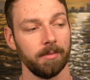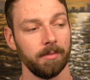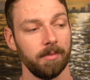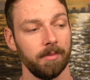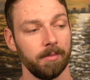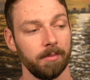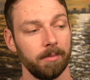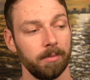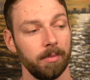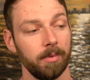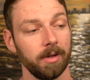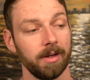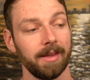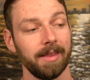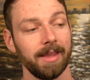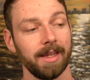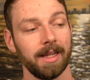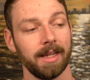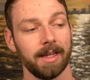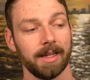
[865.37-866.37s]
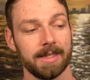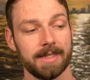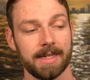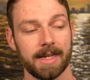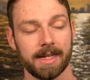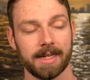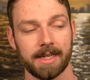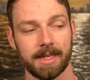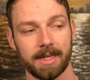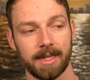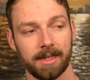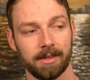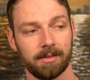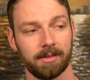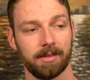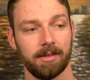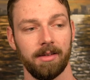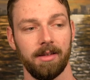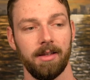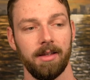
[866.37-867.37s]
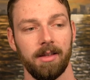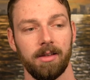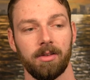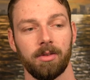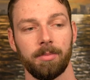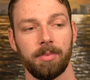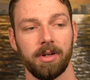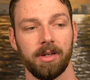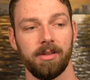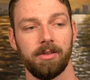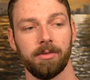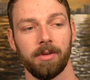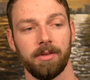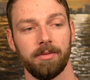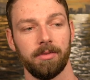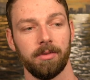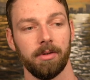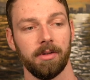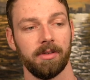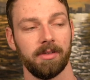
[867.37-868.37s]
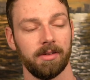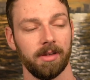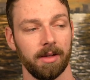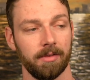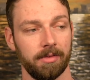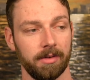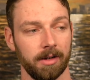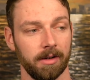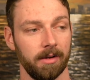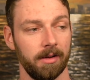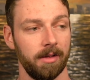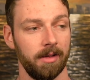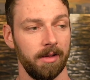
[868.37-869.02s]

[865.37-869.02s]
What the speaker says: breathing techniques. It's pretty straightforward stuff here.